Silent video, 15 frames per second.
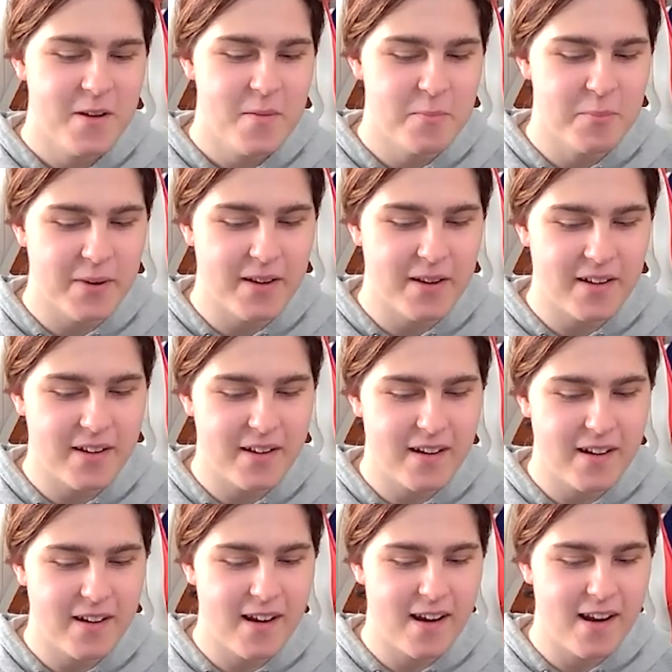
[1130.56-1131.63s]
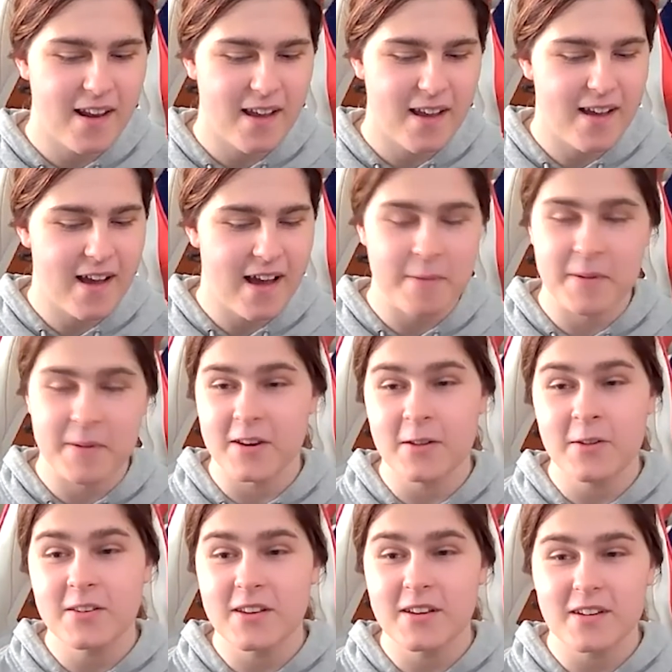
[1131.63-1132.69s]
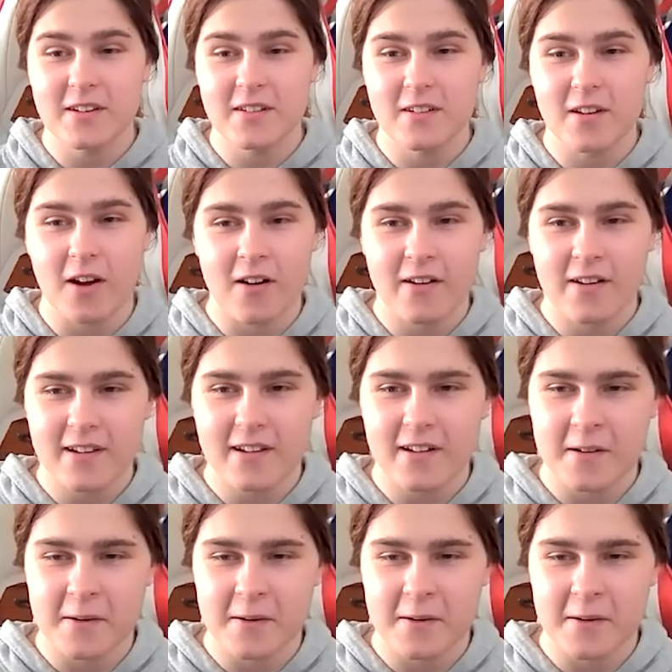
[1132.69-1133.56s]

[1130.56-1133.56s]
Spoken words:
But I mean, already